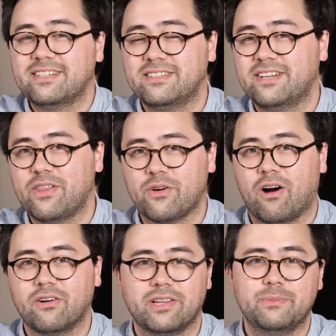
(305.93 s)
not to say
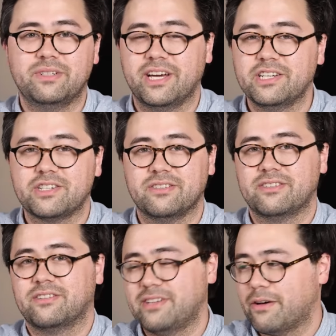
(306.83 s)
there aren't limitations,
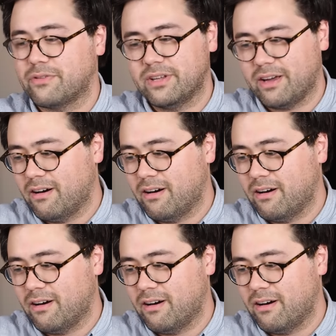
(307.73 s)
there definitely